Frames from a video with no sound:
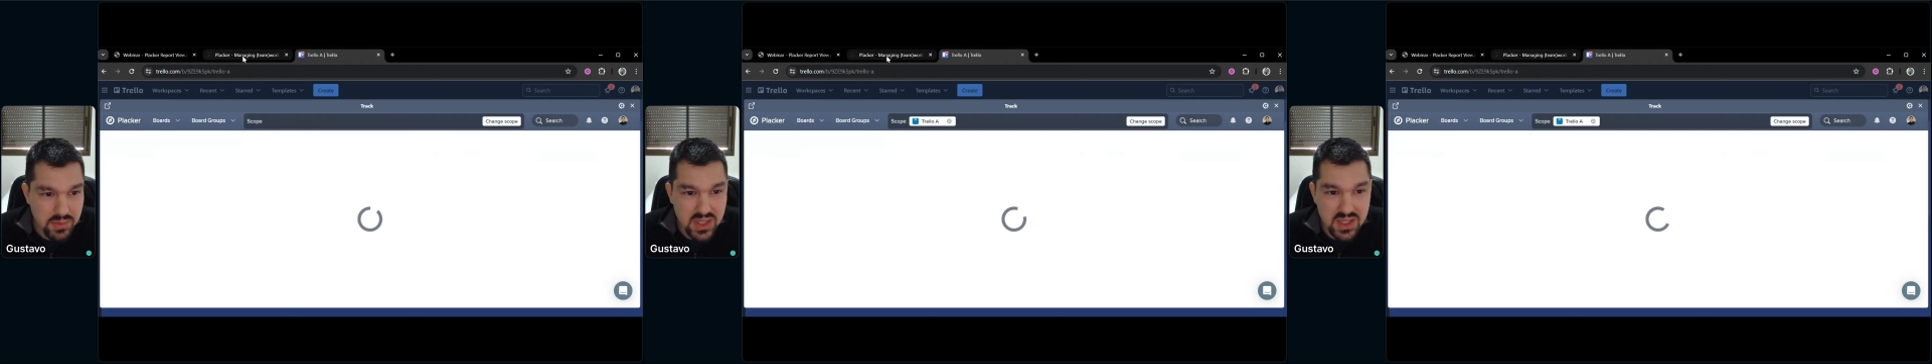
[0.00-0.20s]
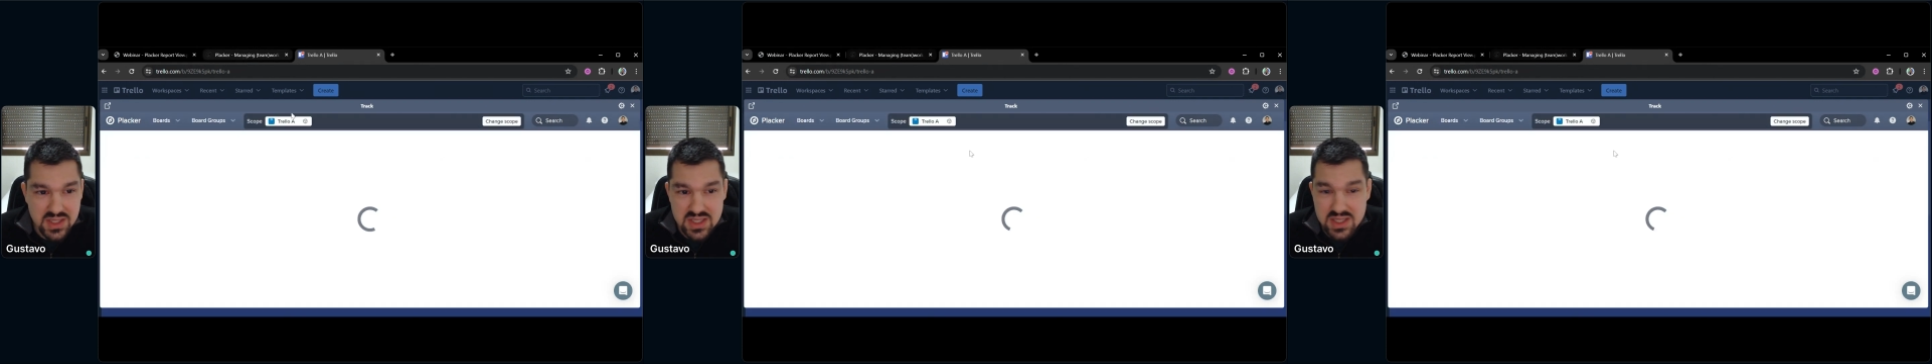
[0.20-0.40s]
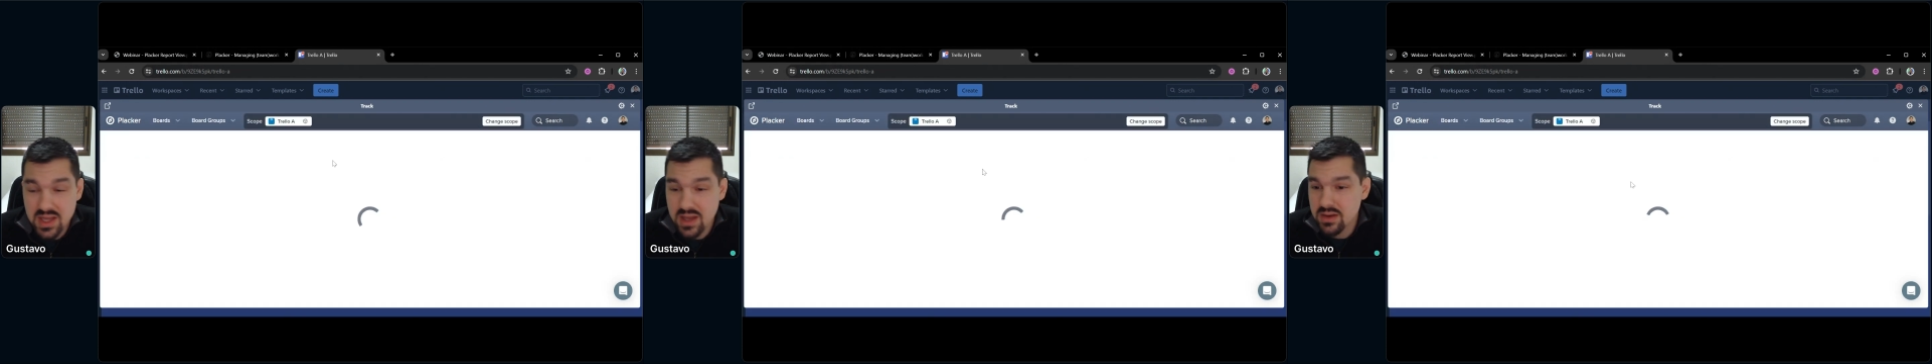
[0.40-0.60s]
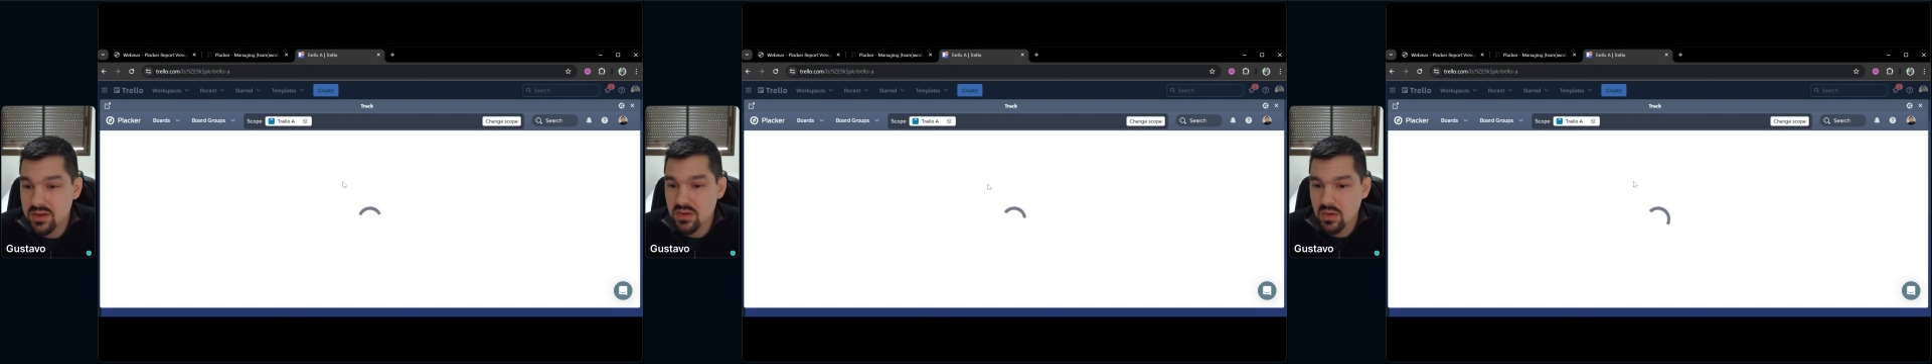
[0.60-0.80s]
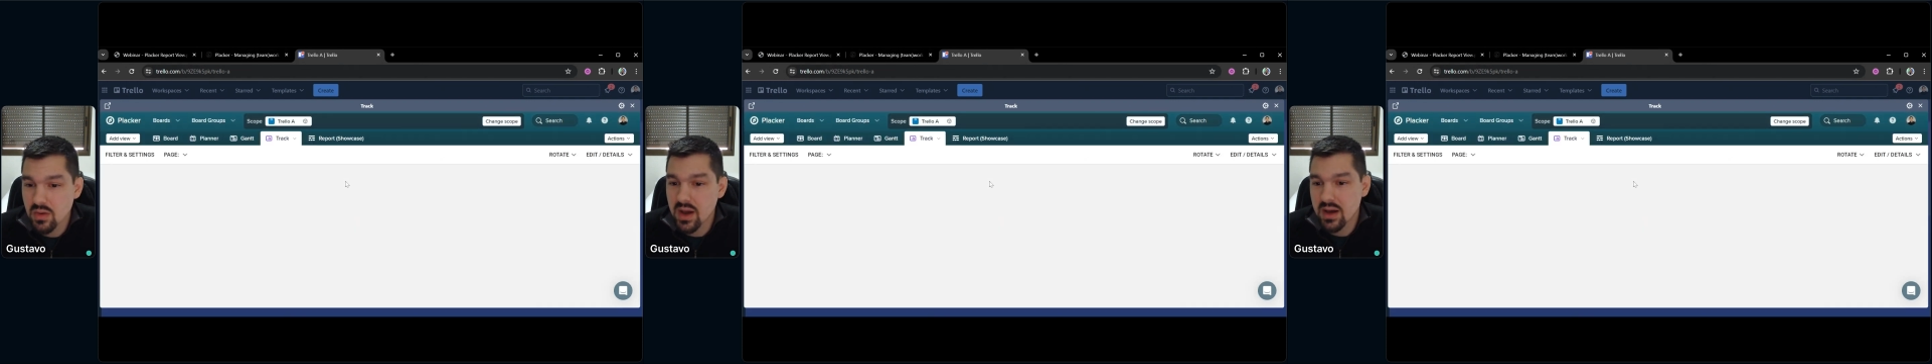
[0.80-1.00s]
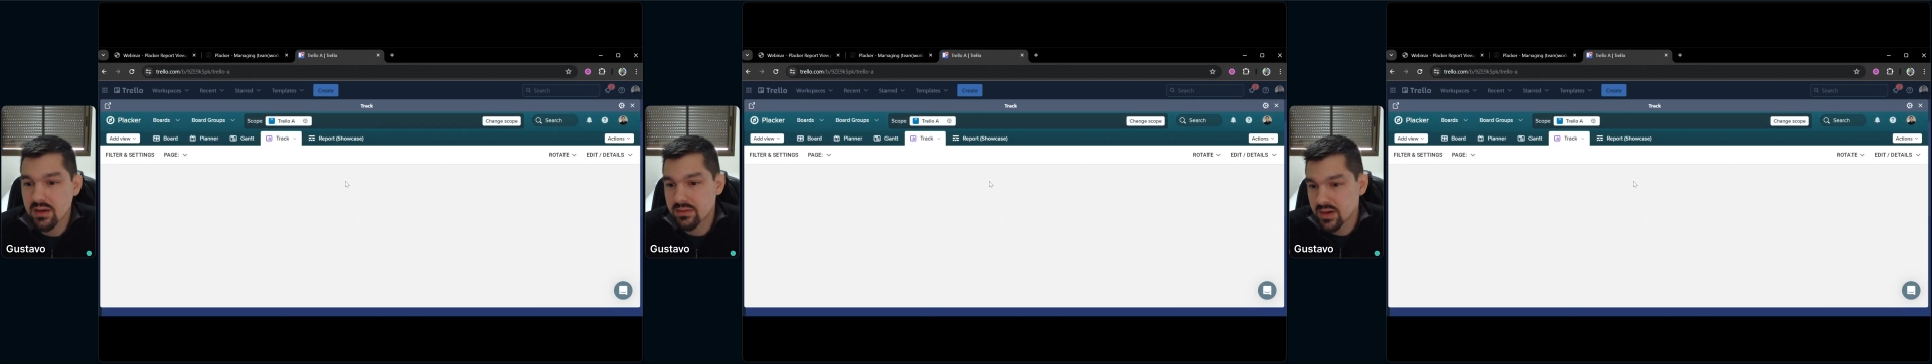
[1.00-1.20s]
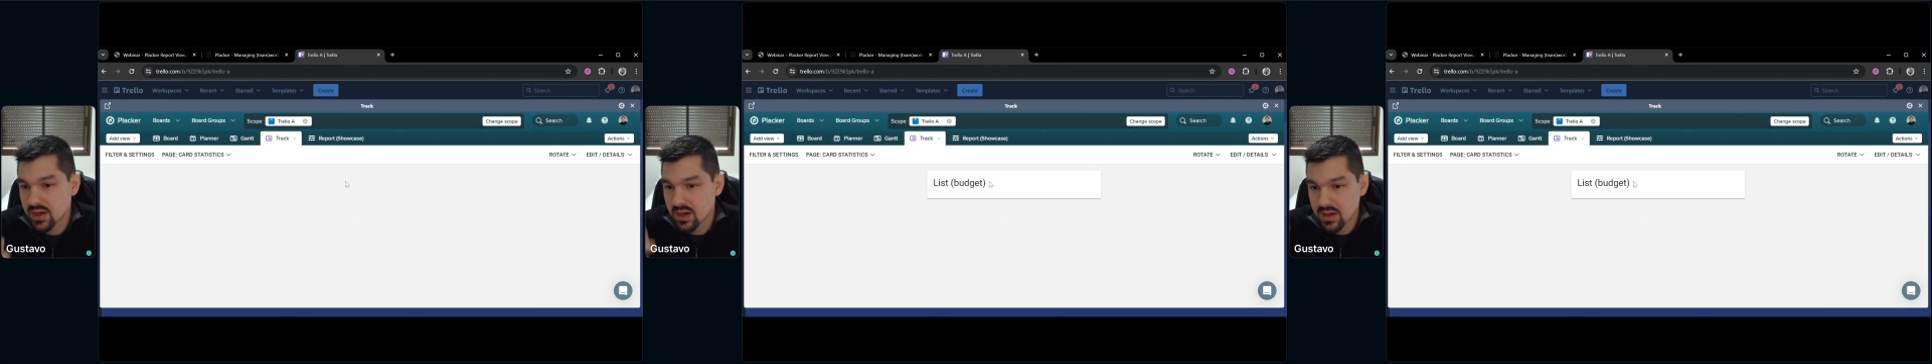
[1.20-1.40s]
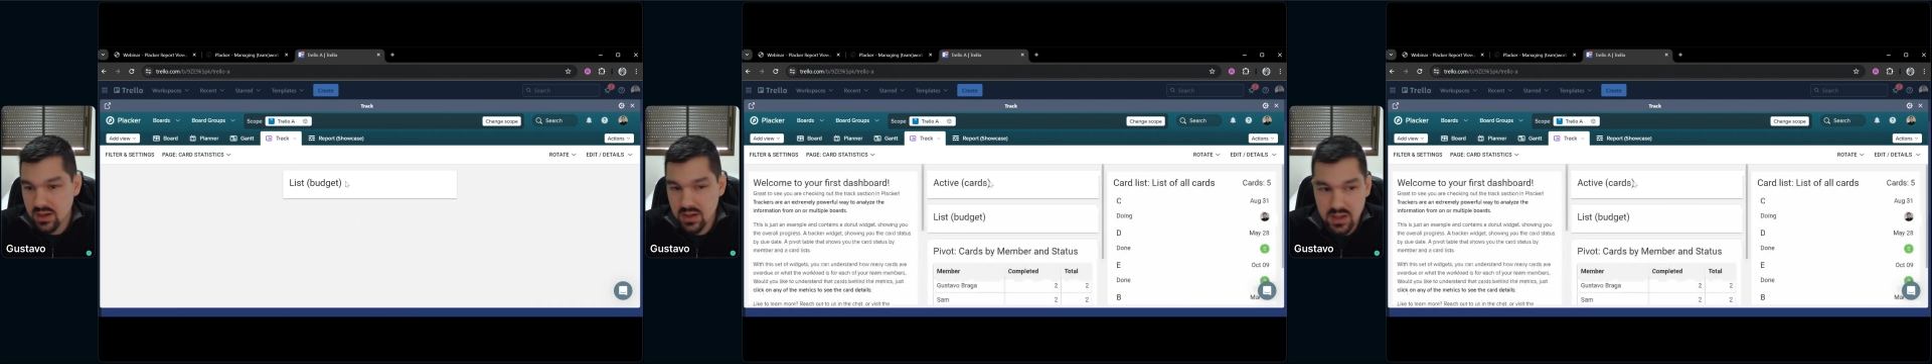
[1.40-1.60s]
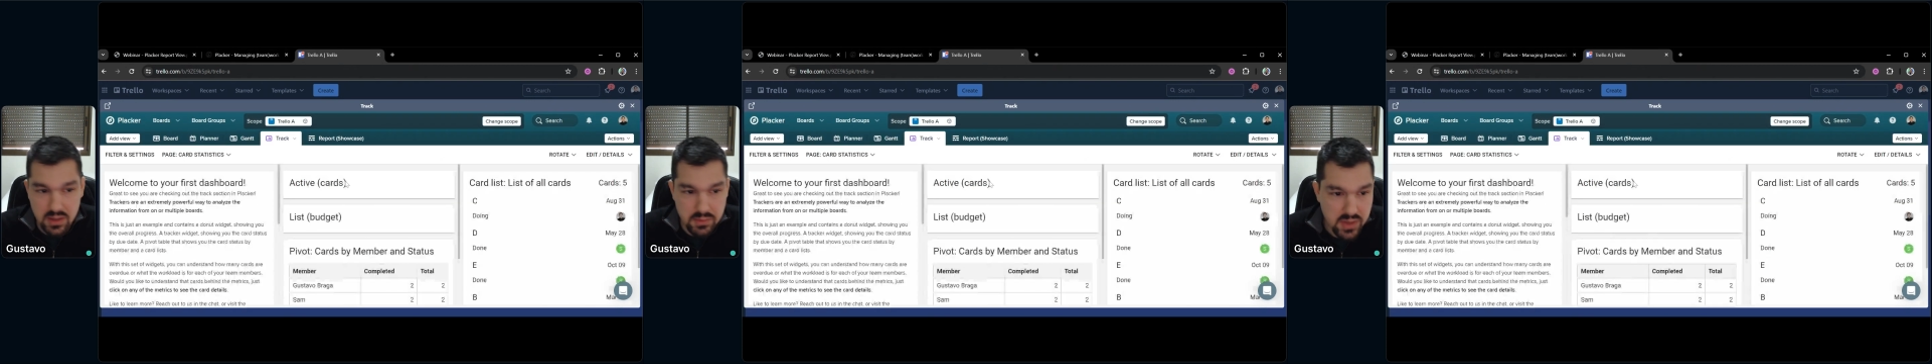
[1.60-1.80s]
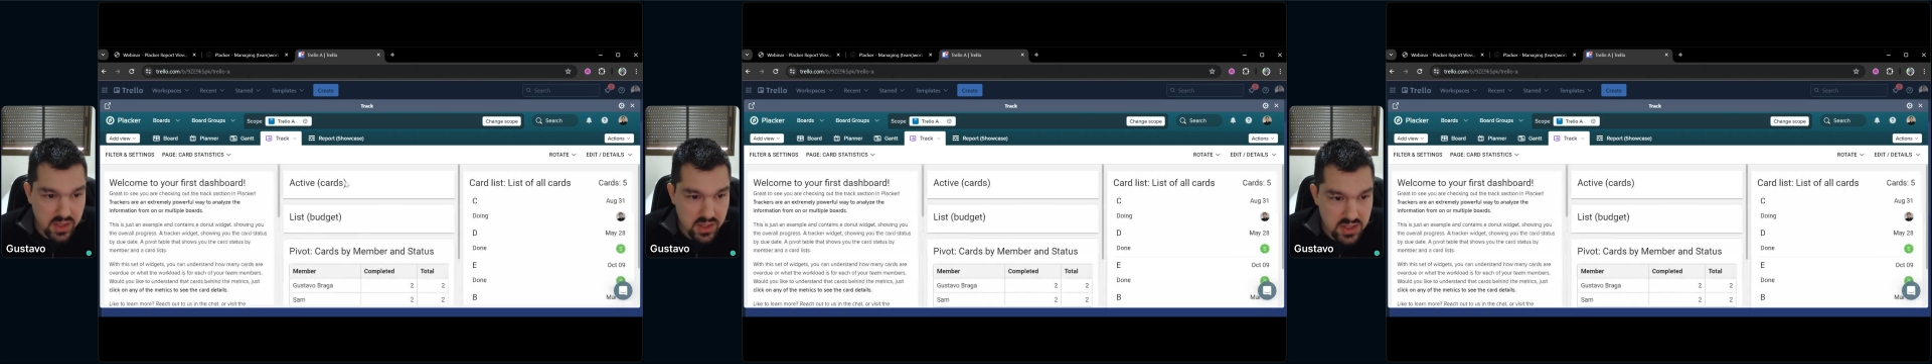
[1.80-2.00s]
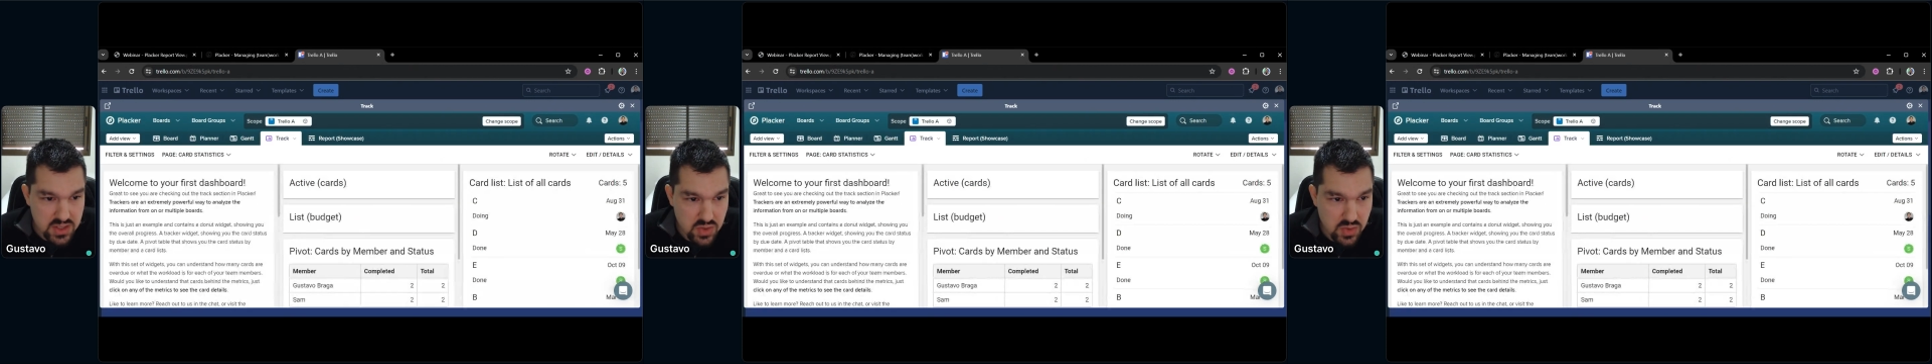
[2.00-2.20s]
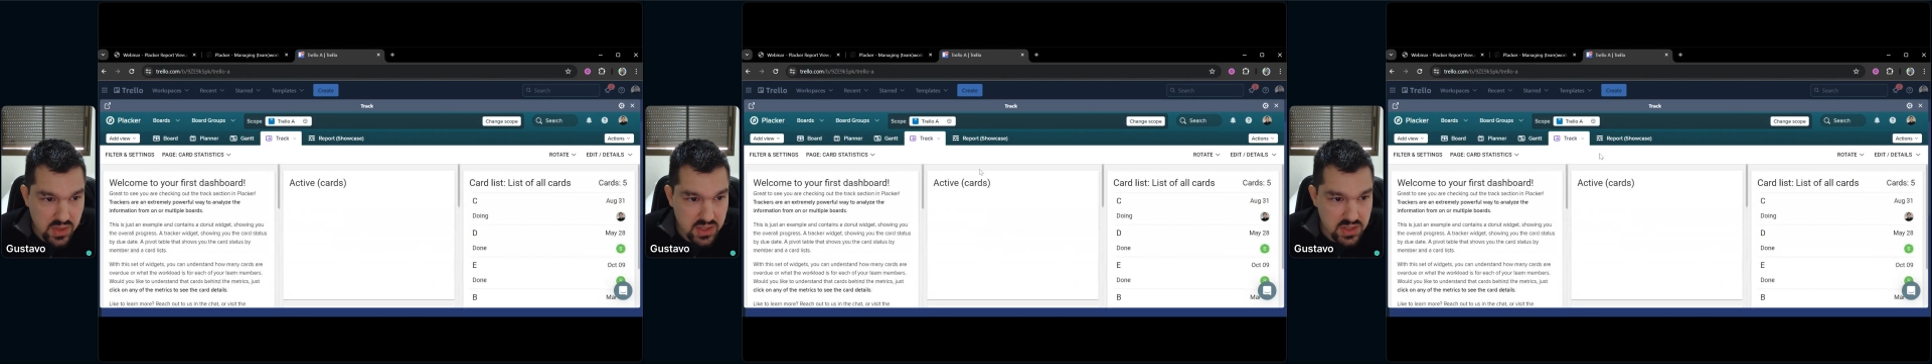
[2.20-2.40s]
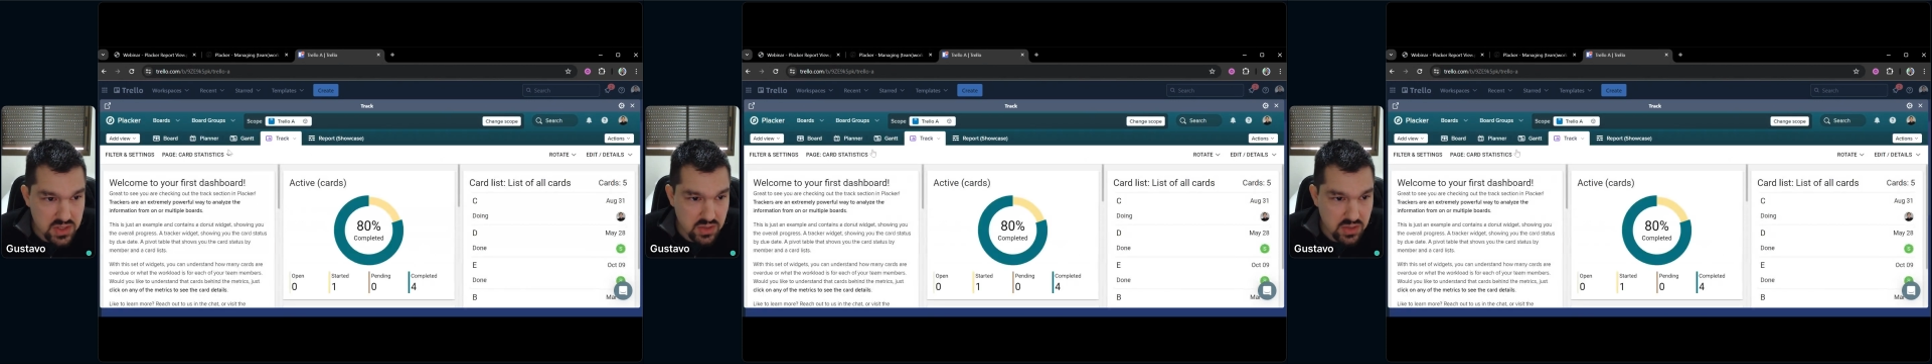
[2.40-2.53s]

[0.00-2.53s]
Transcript: because then you will have a bigger screen.